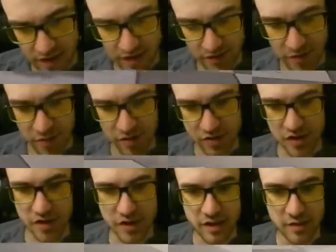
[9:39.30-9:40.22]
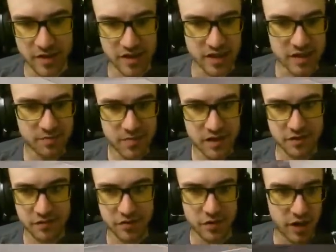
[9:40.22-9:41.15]
every person on the enemy team if
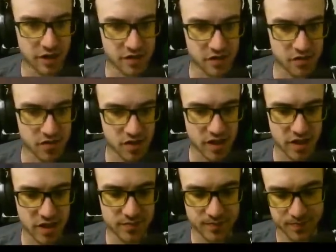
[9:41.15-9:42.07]
you know how to use said gun.